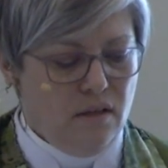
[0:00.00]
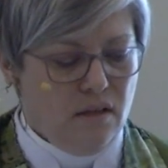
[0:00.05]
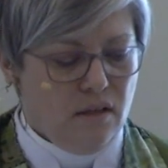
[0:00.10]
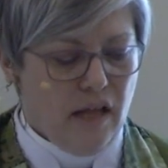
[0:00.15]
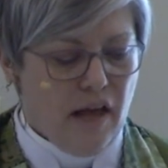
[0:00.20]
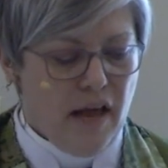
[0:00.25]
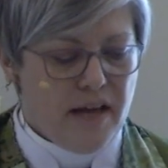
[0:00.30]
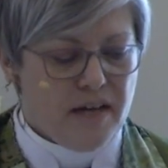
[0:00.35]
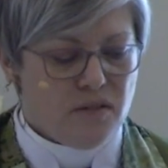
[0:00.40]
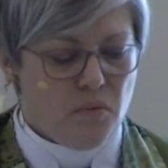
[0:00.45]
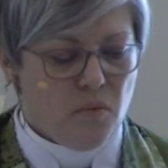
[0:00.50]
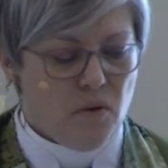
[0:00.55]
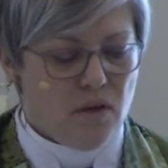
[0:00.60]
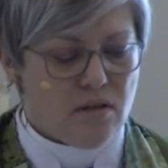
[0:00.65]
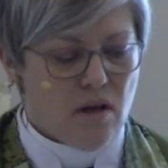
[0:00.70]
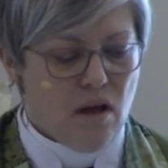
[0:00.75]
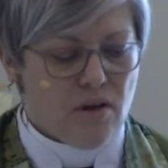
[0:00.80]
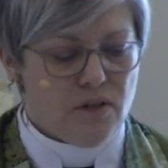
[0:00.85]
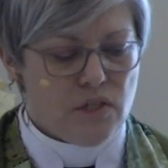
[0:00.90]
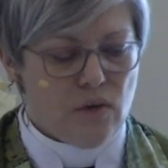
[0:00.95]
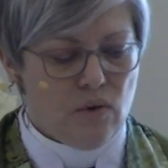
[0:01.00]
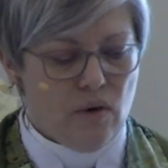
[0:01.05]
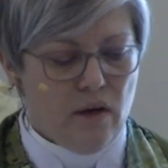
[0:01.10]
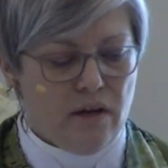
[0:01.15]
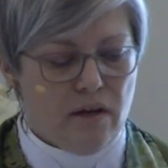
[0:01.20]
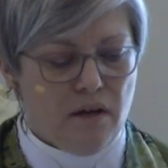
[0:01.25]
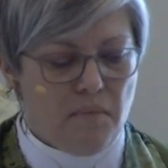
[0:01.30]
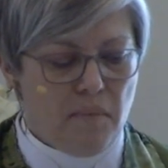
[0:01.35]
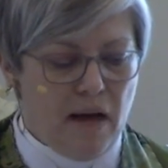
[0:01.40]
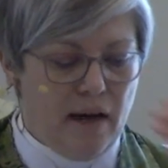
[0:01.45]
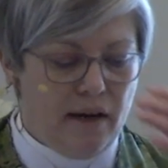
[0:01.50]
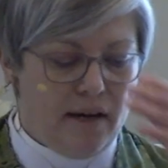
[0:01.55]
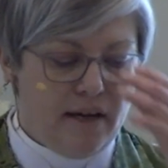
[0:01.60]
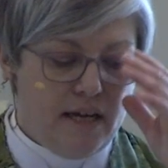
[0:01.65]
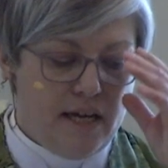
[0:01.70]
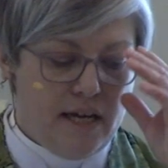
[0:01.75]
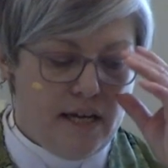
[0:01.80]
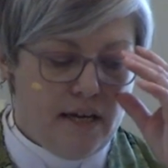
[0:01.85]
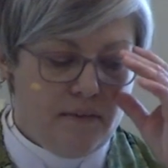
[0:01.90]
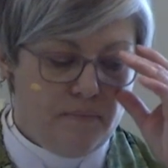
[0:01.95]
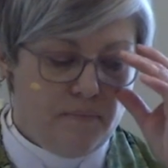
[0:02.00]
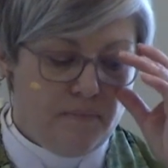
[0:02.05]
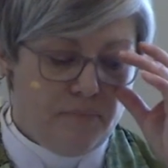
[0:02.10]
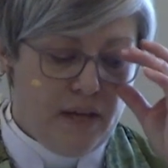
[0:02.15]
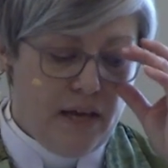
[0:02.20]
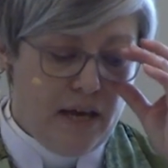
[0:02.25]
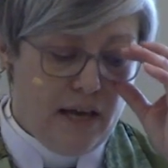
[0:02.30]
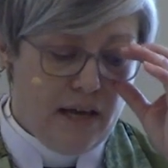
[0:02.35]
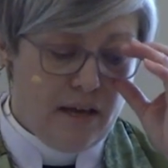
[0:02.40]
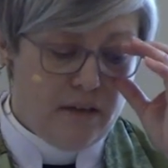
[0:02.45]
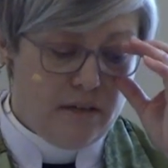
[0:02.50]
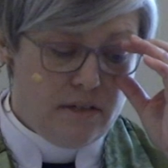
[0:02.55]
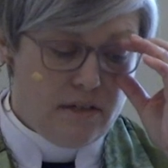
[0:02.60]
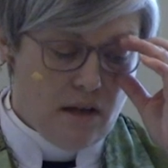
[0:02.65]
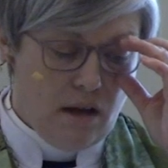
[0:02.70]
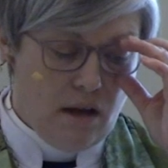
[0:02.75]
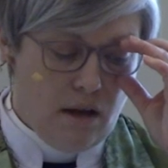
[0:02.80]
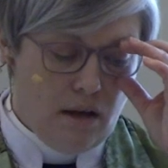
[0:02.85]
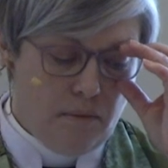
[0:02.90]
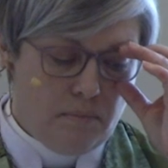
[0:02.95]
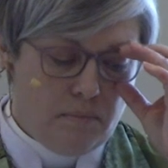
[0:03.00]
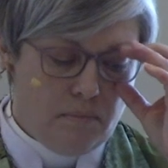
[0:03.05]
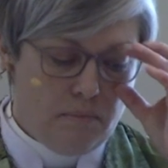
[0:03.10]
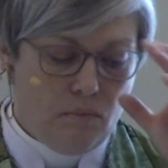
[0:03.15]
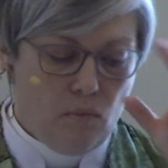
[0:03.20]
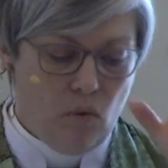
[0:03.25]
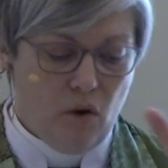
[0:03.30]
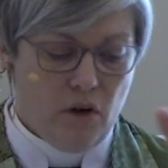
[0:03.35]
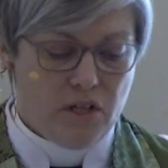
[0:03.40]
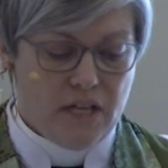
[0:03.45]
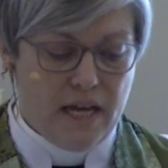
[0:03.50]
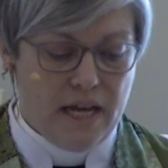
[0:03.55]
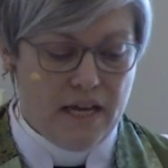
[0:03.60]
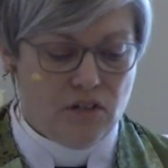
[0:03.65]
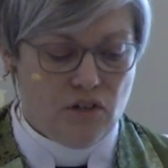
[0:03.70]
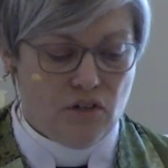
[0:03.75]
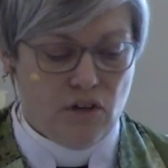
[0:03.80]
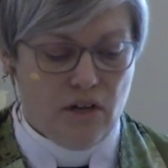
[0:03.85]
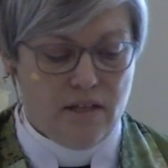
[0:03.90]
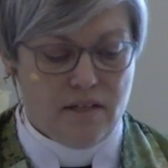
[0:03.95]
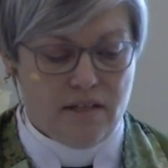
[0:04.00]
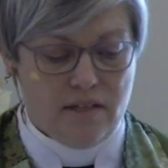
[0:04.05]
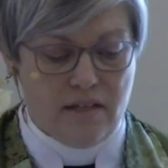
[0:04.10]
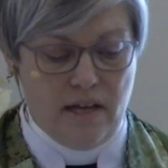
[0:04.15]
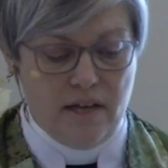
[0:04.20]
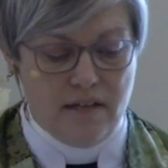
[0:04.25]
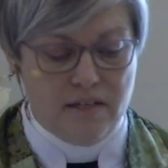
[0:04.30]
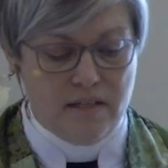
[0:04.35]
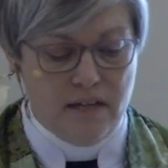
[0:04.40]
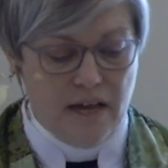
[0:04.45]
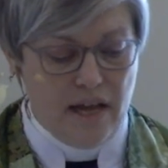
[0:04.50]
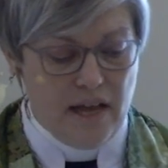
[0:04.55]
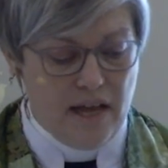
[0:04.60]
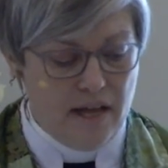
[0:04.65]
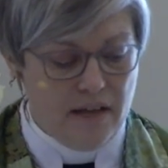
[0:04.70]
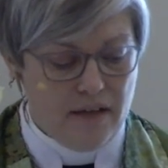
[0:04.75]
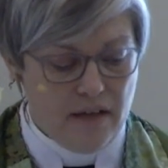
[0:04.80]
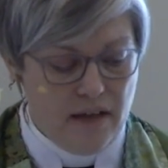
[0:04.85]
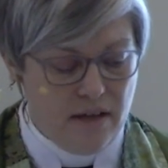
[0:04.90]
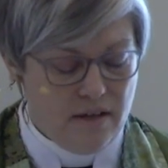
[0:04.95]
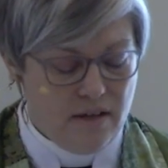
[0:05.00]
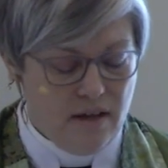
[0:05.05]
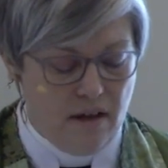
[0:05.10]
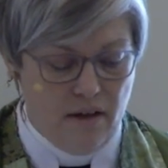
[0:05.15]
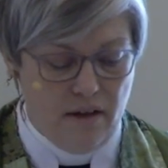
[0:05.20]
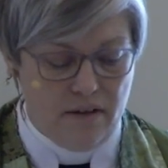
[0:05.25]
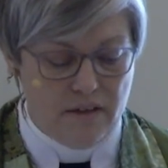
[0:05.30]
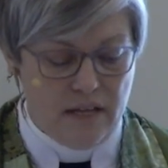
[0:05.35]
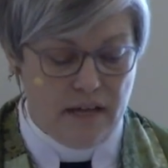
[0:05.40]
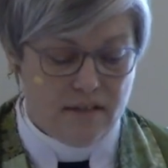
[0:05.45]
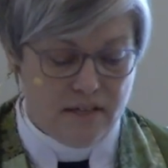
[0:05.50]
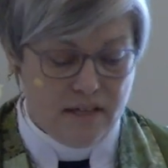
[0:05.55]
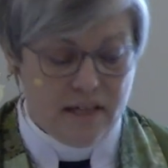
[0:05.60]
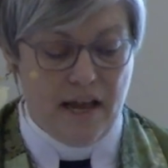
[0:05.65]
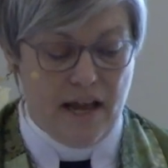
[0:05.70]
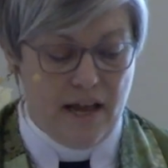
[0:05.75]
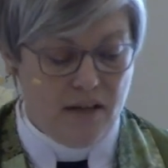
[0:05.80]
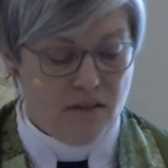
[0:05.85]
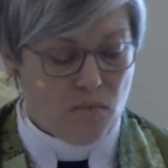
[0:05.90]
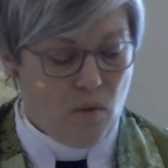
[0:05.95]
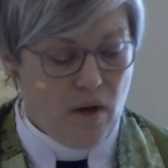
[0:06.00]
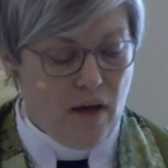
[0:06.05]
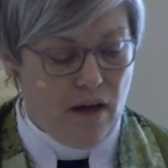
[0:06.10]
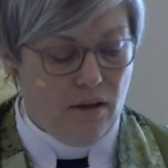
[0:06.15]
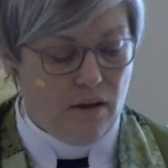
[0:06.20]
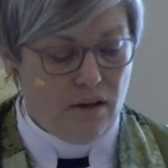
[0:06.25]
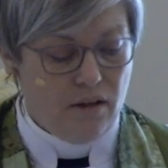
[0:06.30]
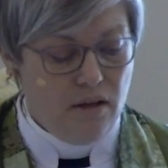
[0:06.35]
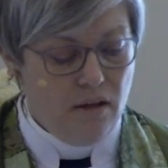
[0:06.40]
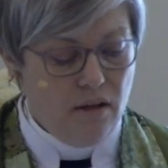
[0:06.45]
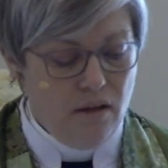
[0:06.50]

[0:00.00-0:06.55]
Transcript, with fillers: Light was also a commodity and um, more dangerous than today, uh, uh, than today as well.